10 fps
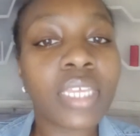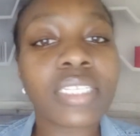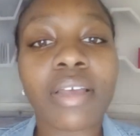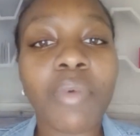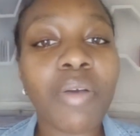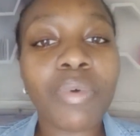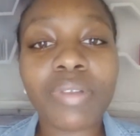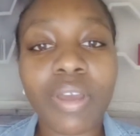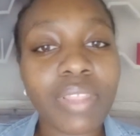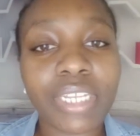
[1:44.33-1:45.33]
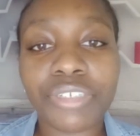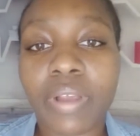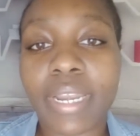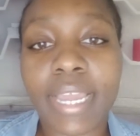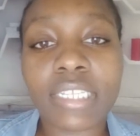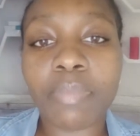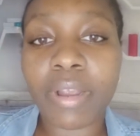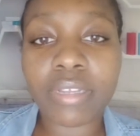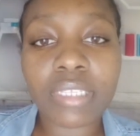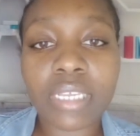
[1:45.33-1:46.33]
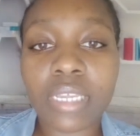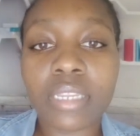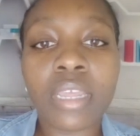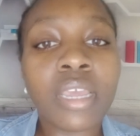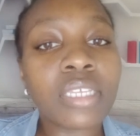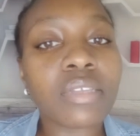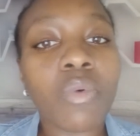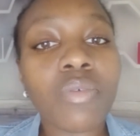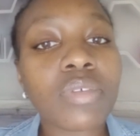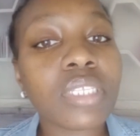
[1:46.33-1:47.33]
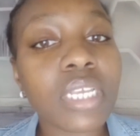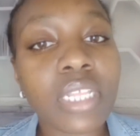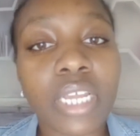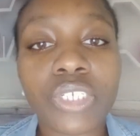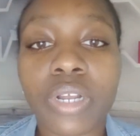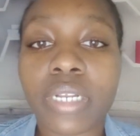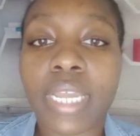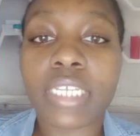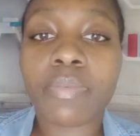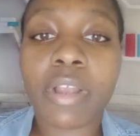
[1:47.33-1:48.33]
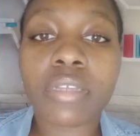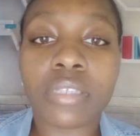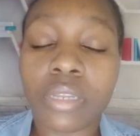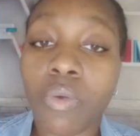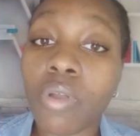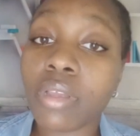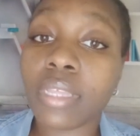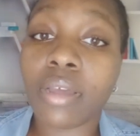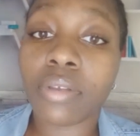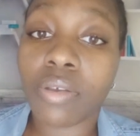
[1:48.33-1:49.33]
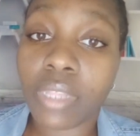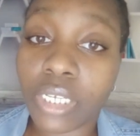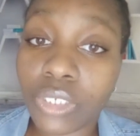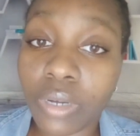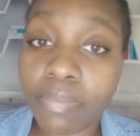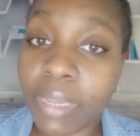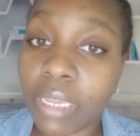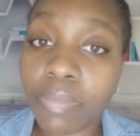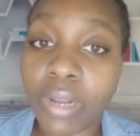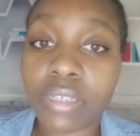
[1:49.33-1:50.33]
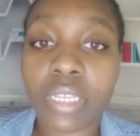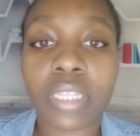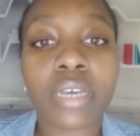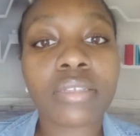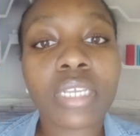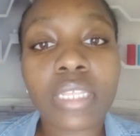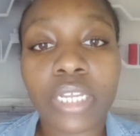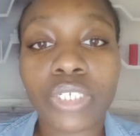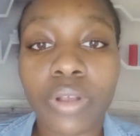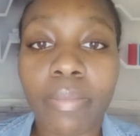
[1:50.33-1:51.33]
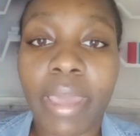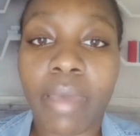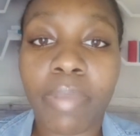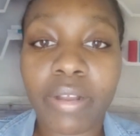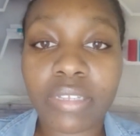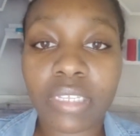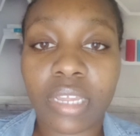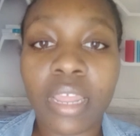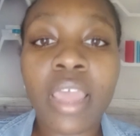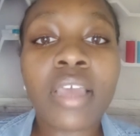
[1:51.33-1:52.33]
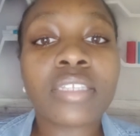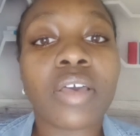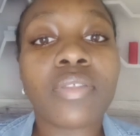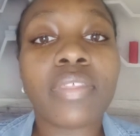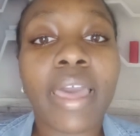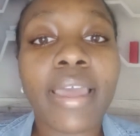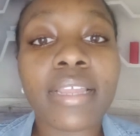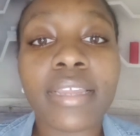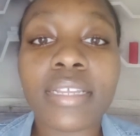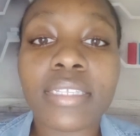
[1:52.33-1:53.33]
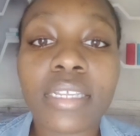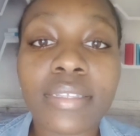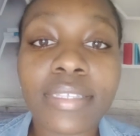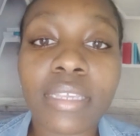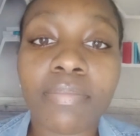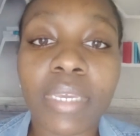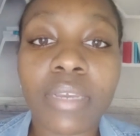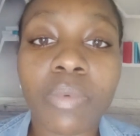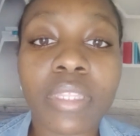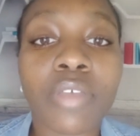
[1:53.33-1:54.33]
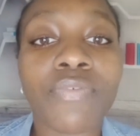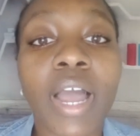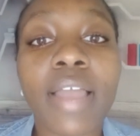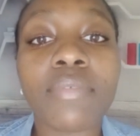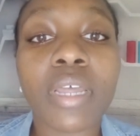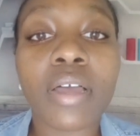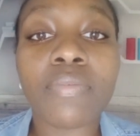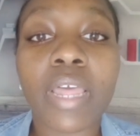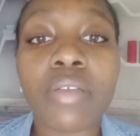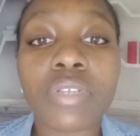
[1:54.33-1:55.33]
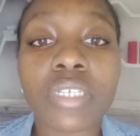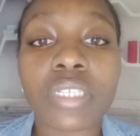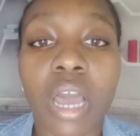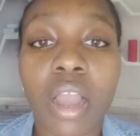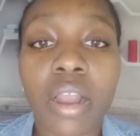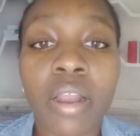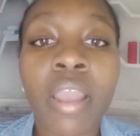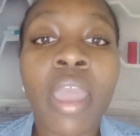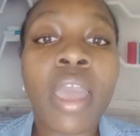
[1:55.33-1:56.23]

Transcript: someone will know that you're a nice person. Someone will see that you're a nice person, or they'll know that you're a mean person. They'll see that you're a bad person. So that, in a sense, to me, what the 5 love languages are,